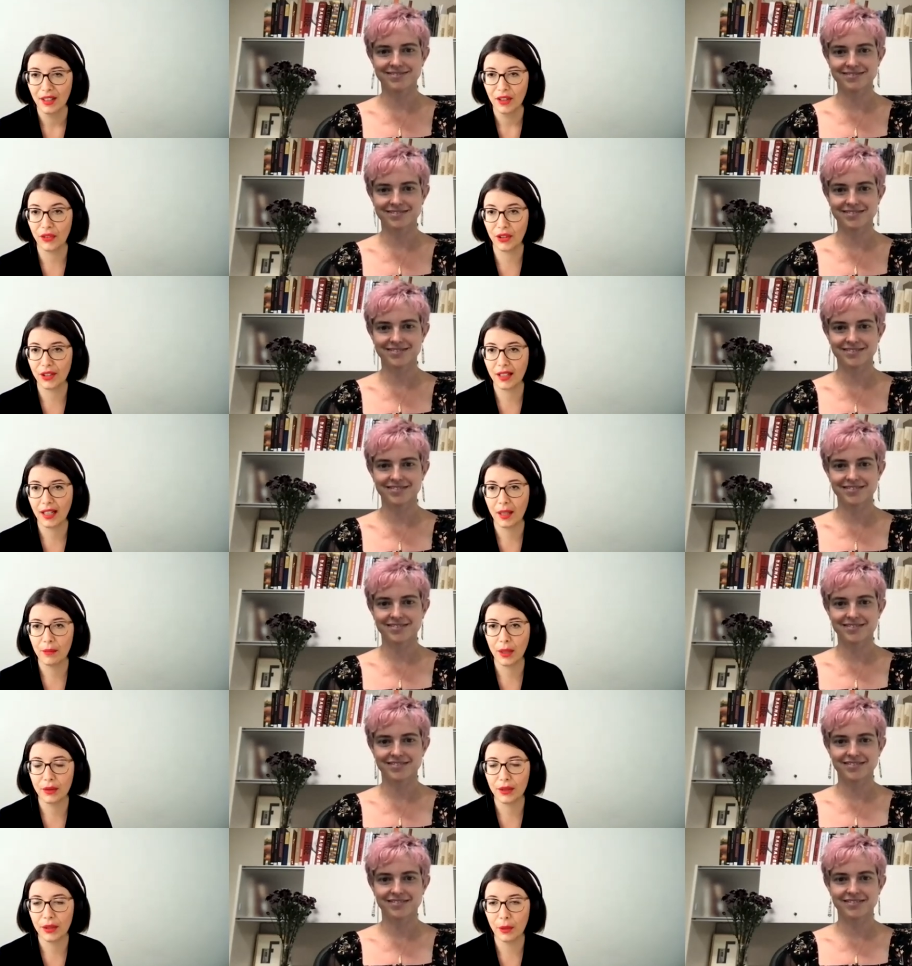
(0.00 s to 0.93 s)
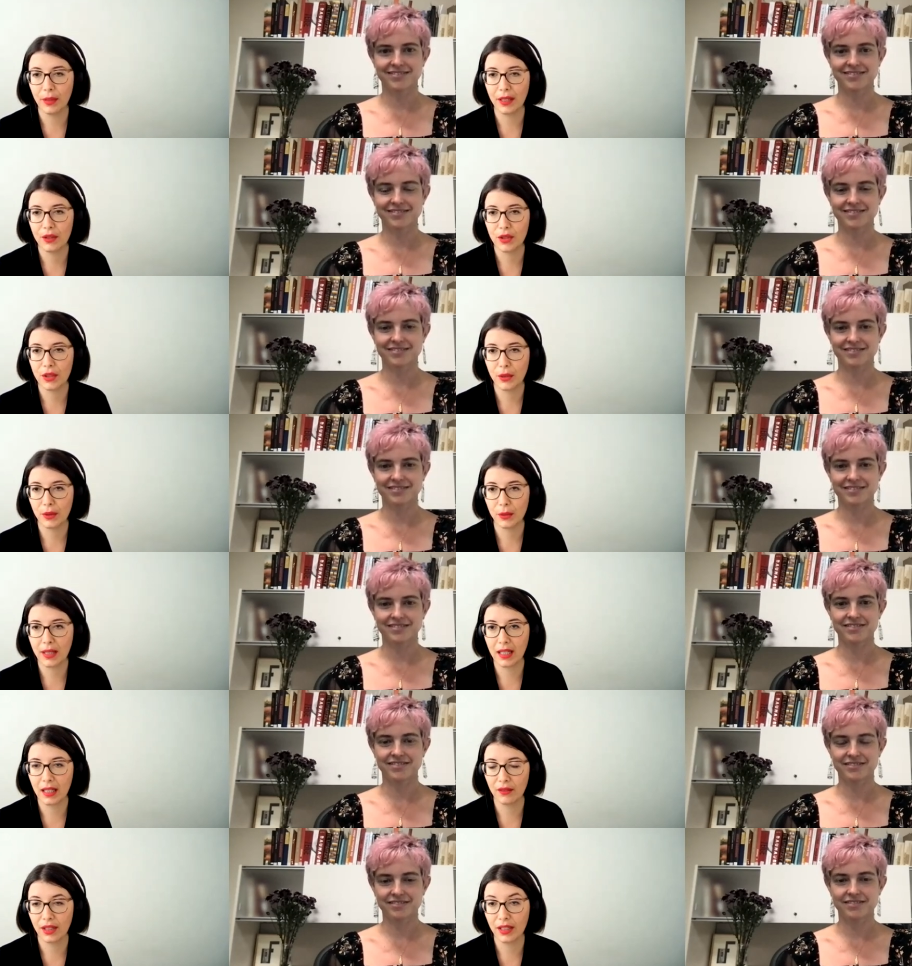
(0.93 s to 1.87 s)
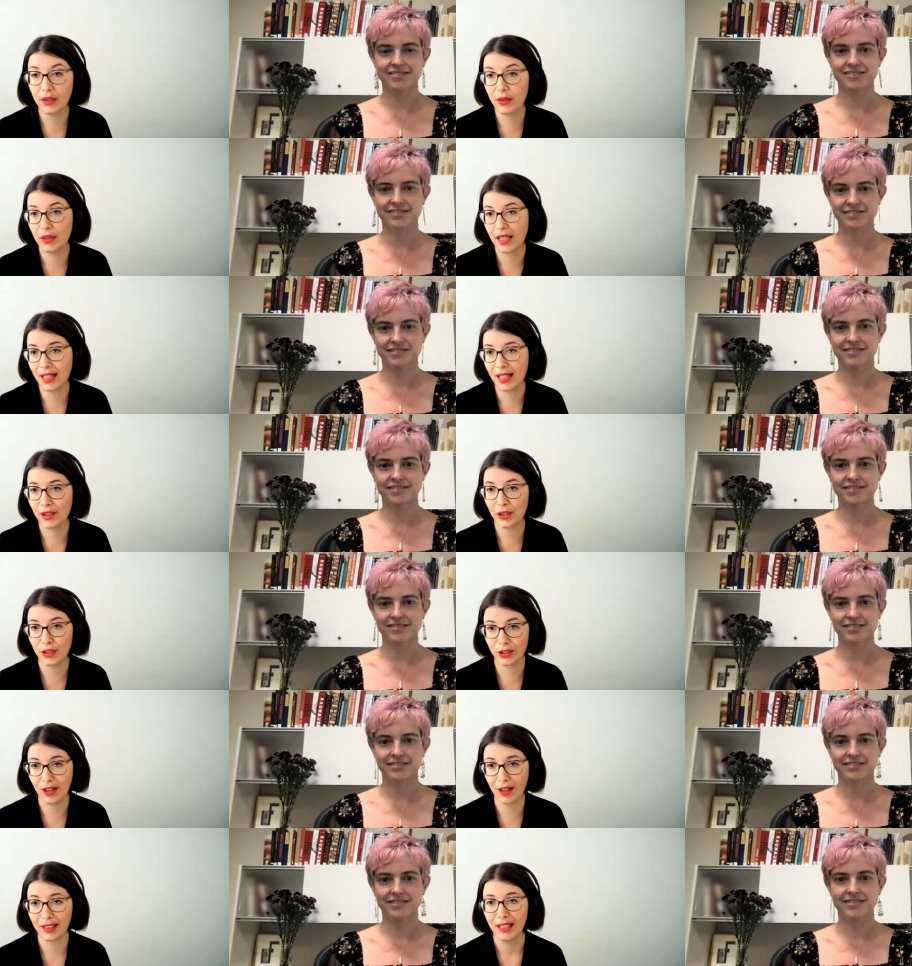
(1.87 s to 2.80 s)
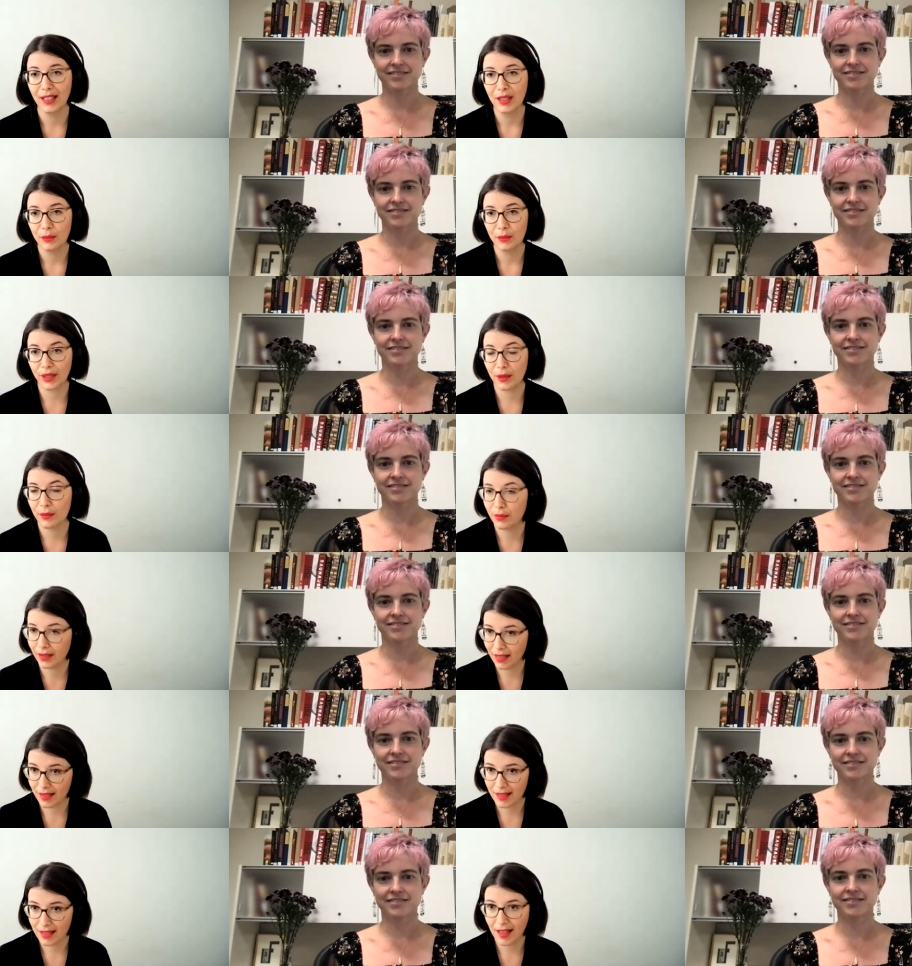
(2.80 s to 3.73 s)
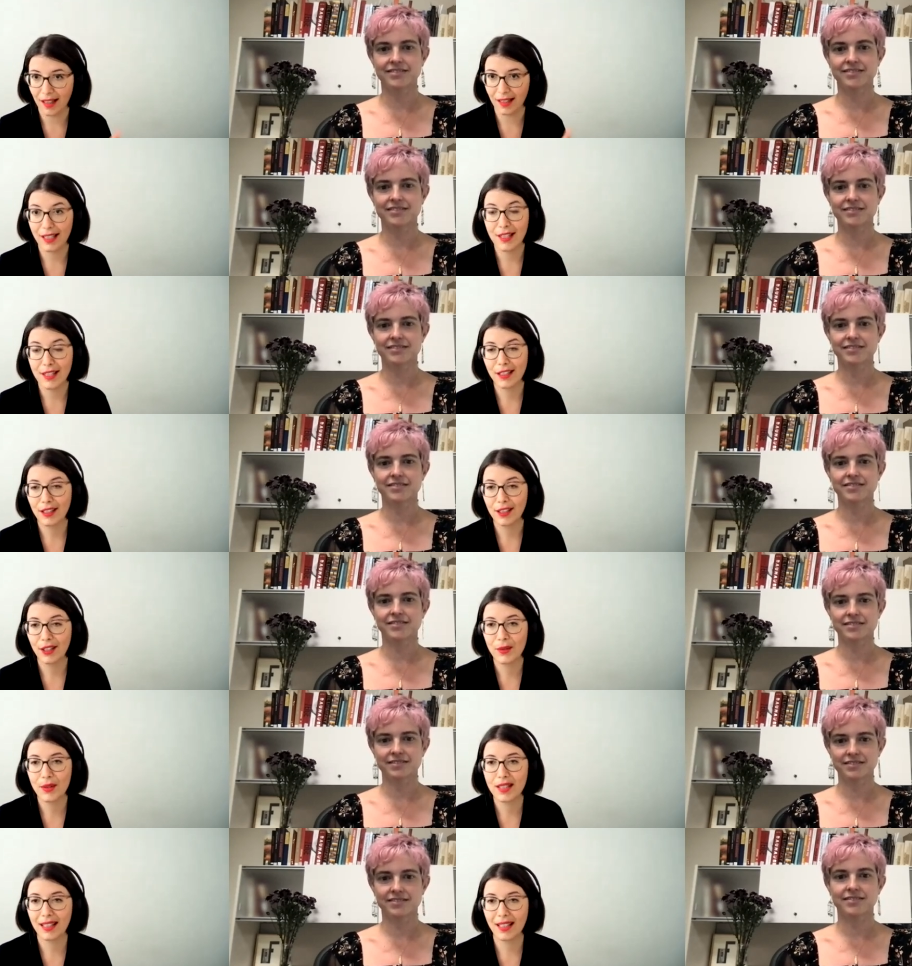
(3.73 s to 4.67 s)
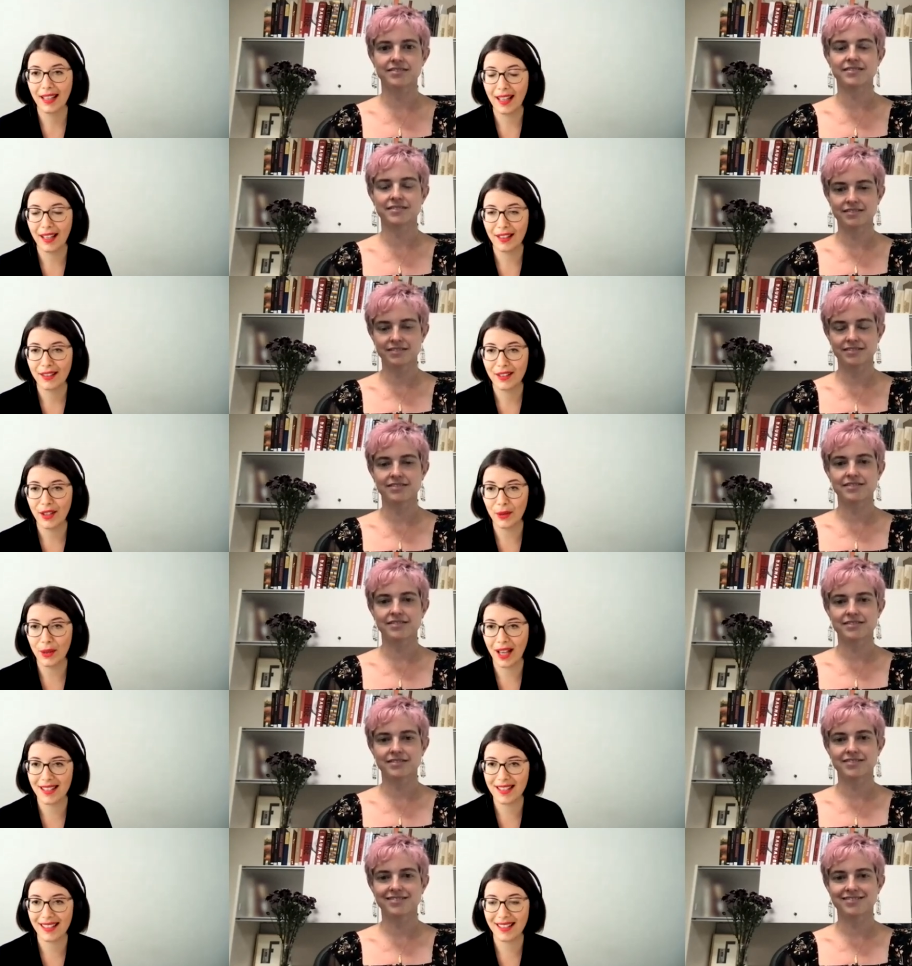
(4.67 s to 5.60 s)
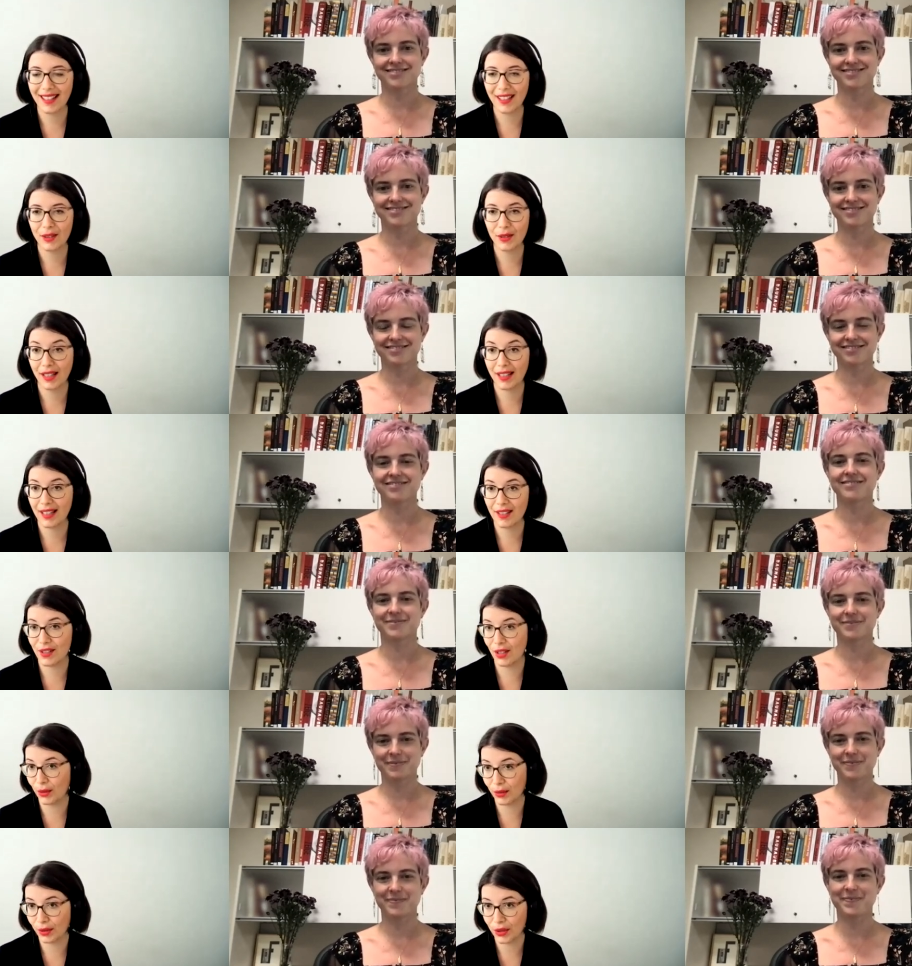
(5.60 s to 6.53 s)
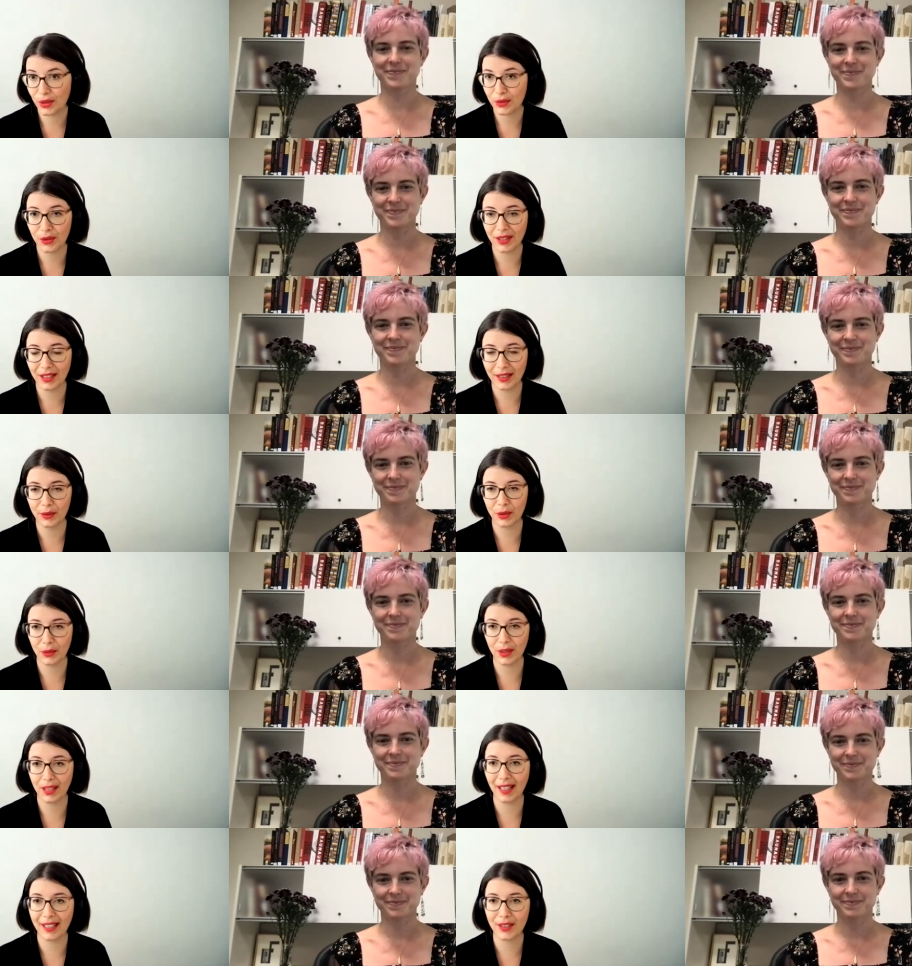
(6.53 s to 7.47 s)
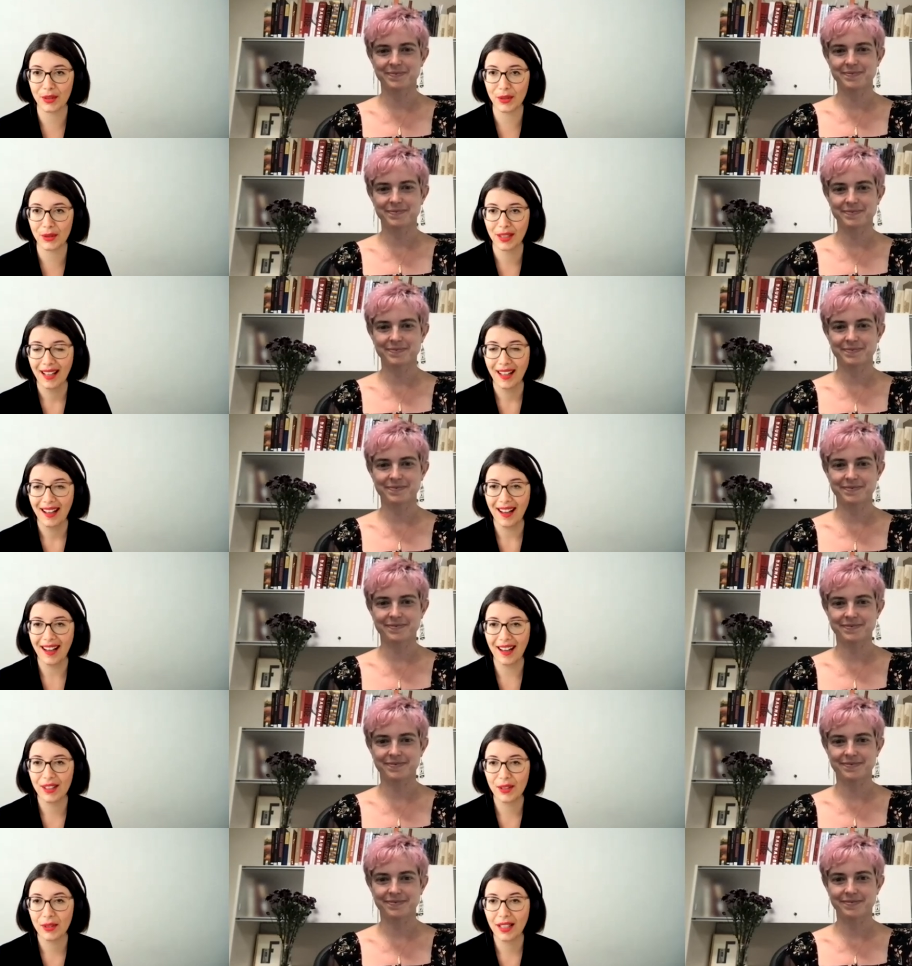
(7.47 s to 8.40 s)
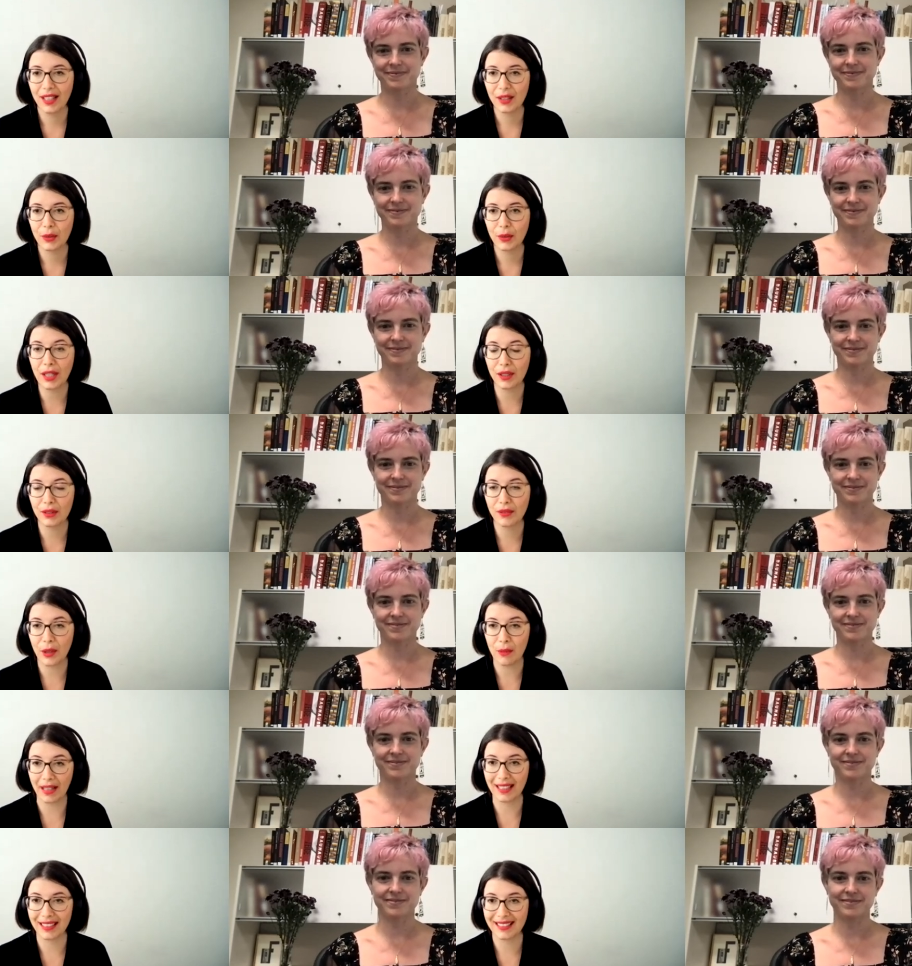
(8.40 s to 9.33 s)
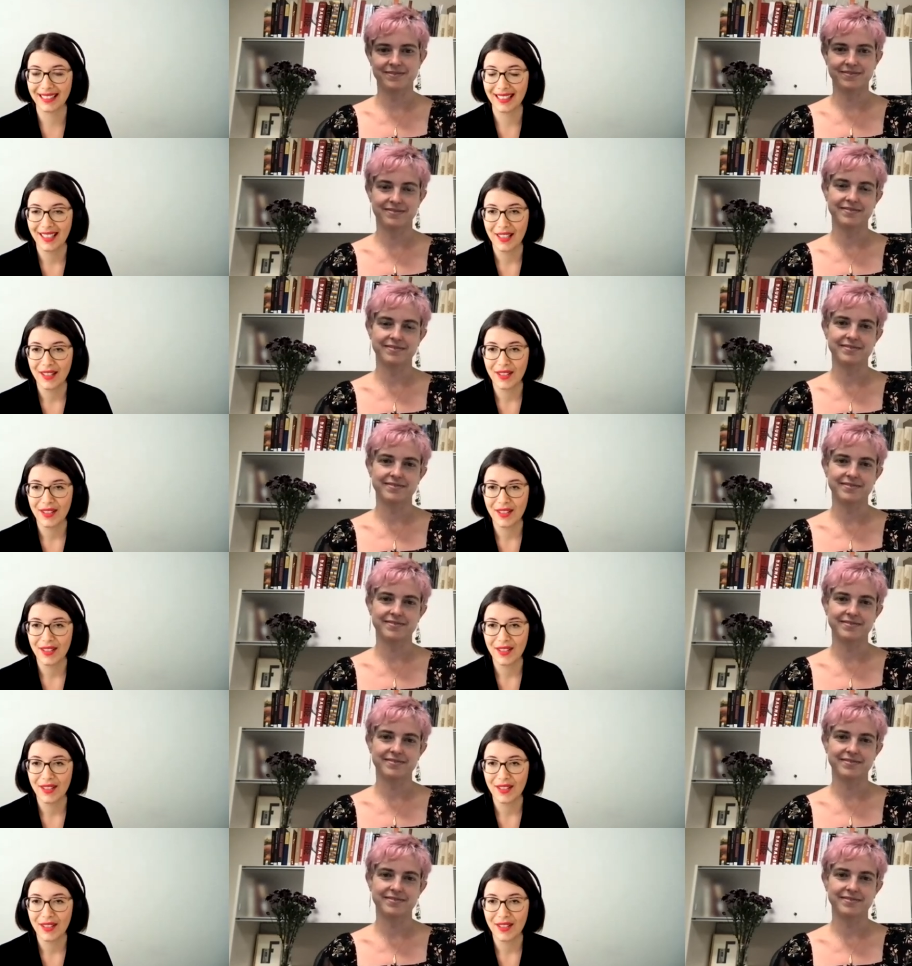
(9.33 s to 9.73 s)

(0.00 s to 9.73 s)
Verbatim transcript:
Speaker 1: further about the topic she will be covering today in her talk, pretty please listen closely and don't hesitate to let us know what you would we would like to you would like to hear from Meghan.